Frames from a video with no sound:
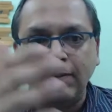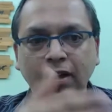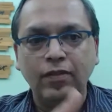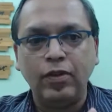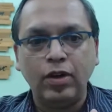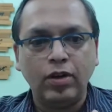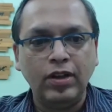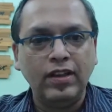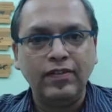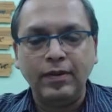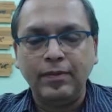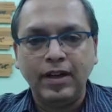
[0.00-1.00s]
opted for all
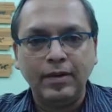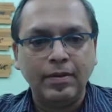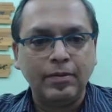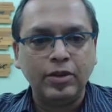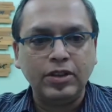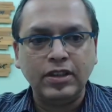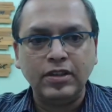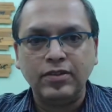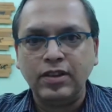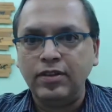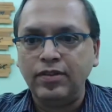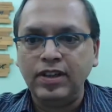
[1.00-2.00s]
the flipkart promotions
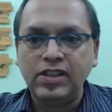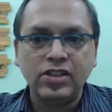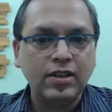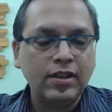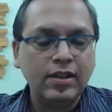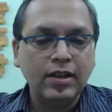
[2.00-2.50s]
in which